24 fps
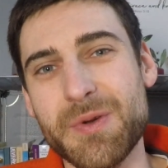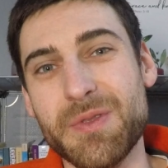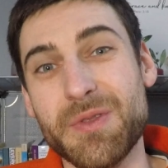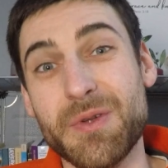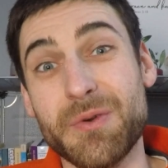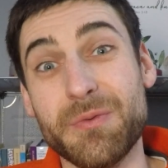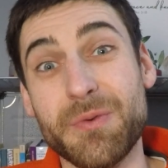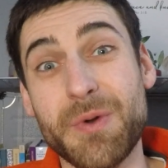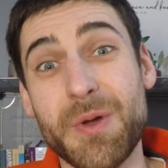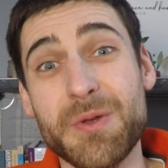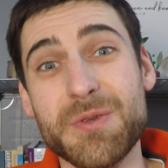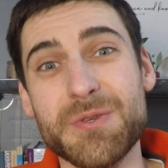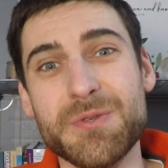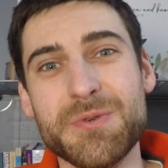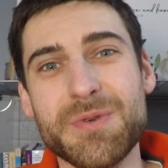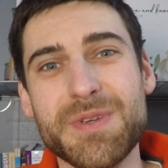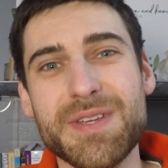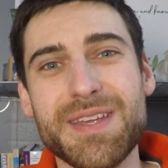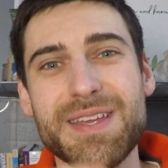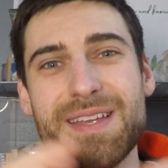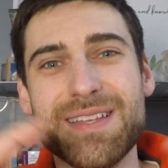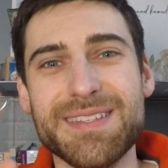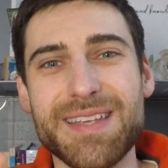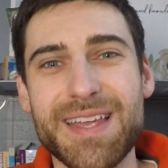The
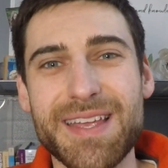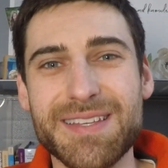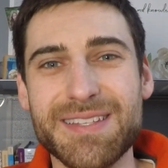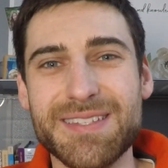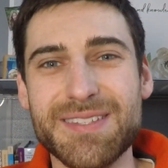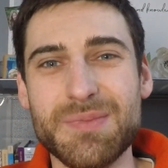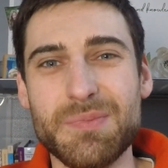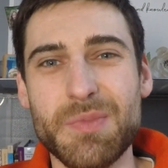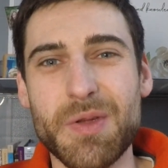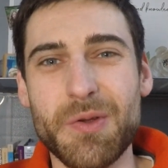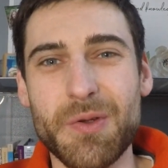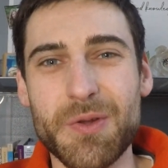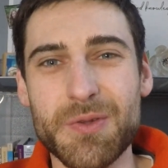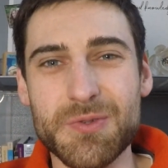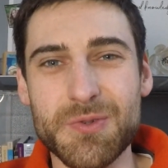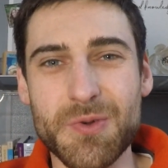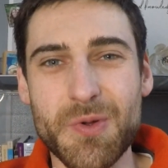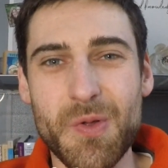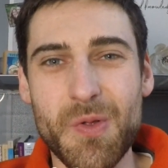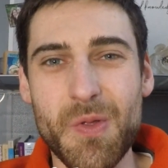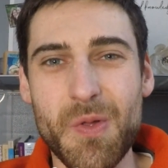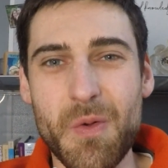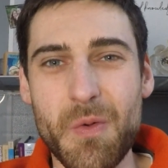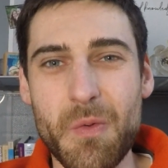Rosary is a
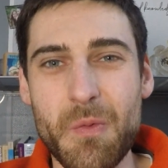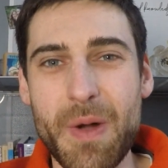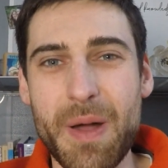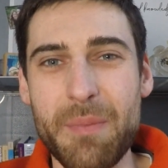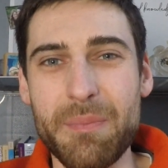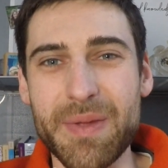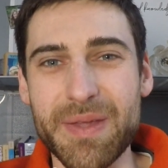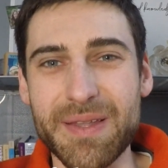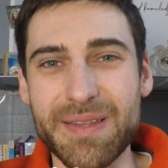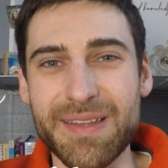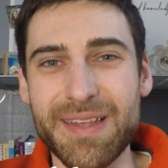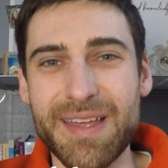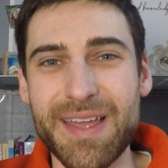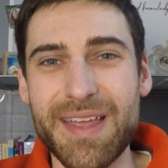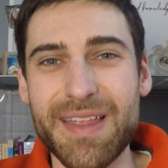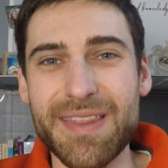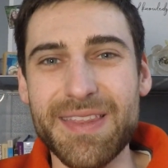spiritual weapon.